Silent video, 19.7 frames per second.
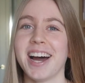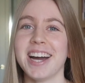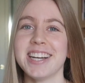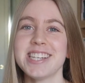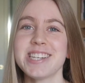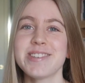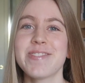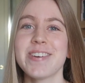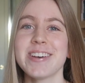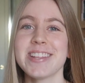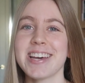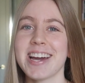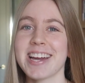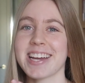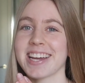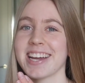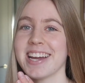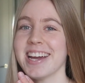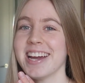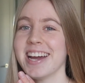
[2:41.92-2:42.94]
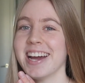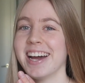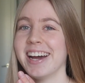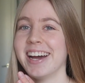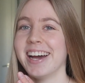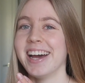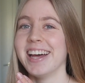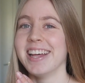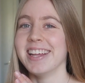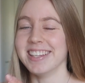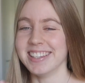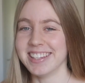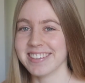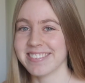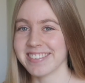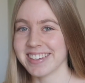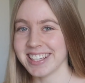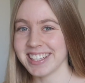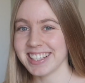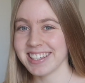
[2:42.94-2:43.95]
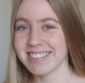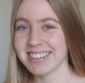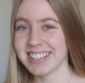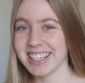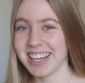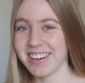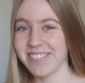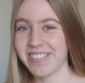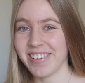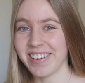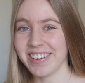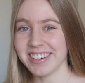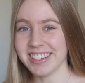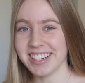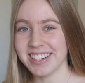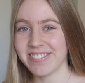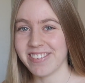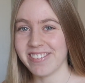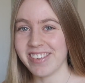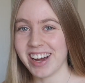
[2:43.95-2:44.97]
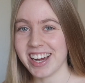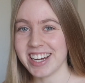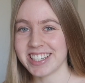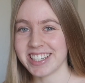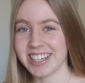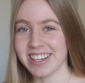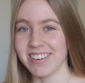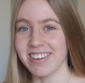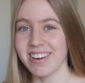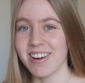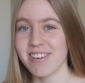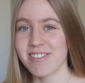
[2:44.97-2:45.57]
just put like the really important information